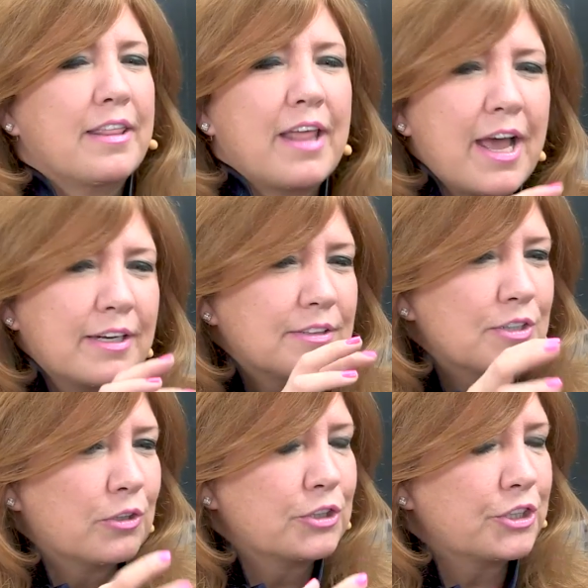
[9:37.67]
That
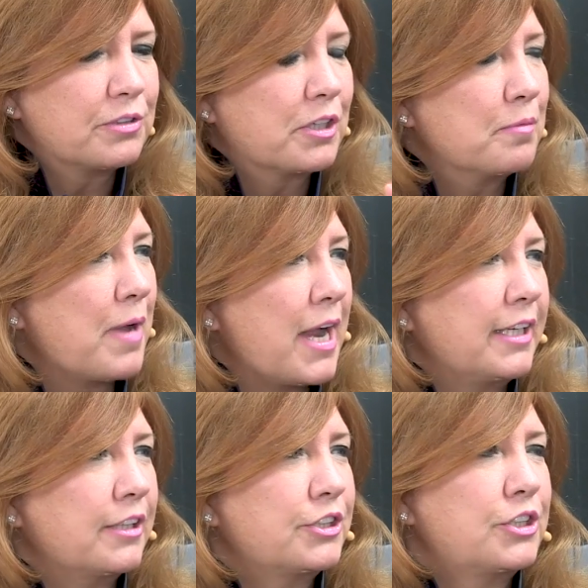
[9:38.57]
notion of
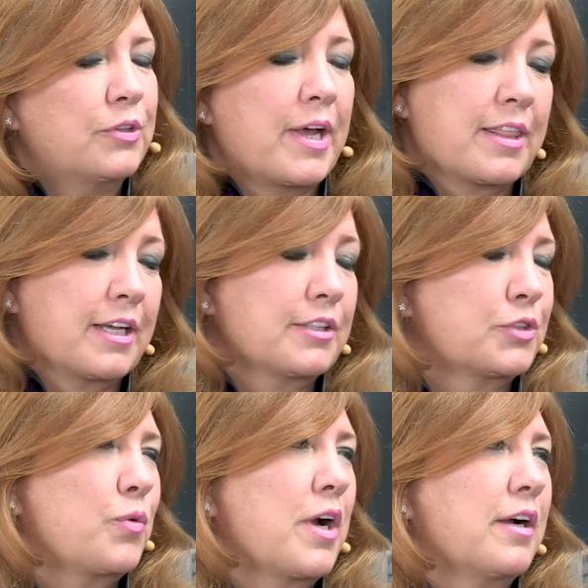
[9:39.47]
combining the two, I think,
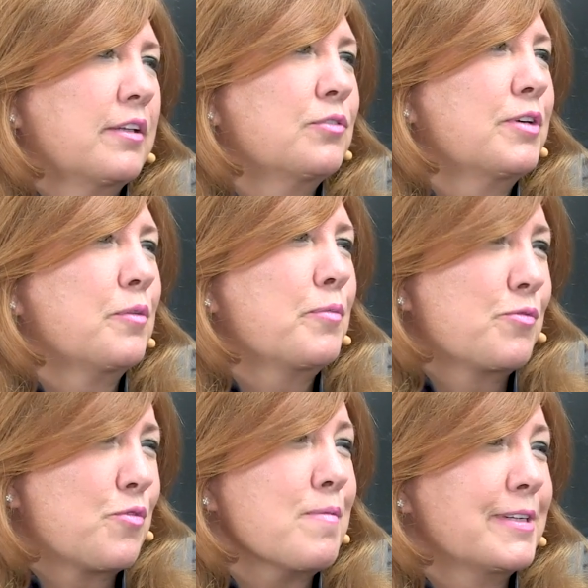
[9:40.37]
is where the real
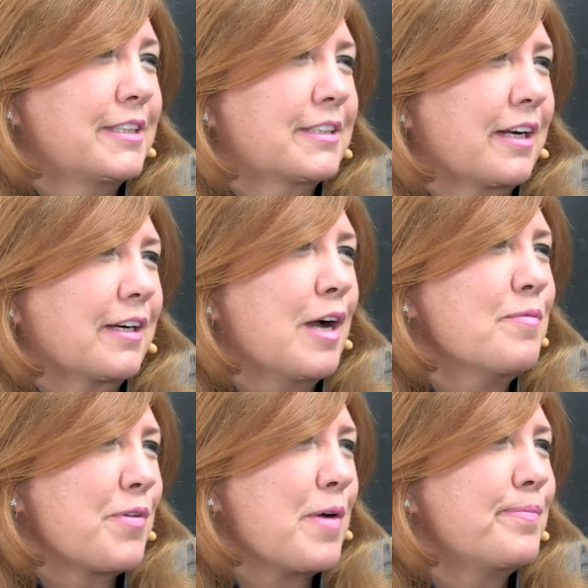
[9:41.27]
performance is going to
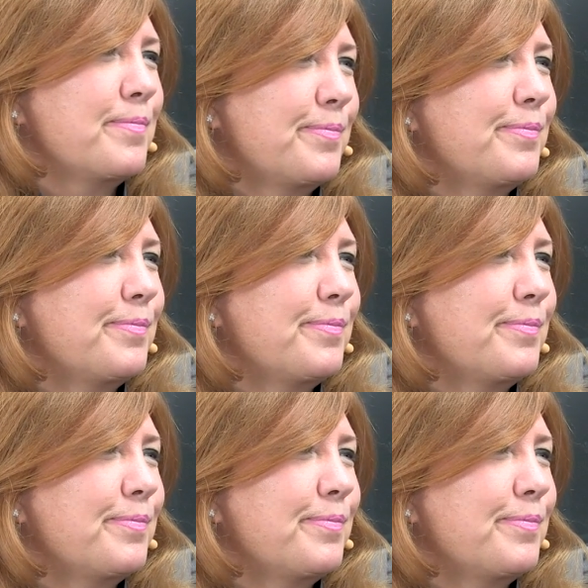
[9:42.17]
come from.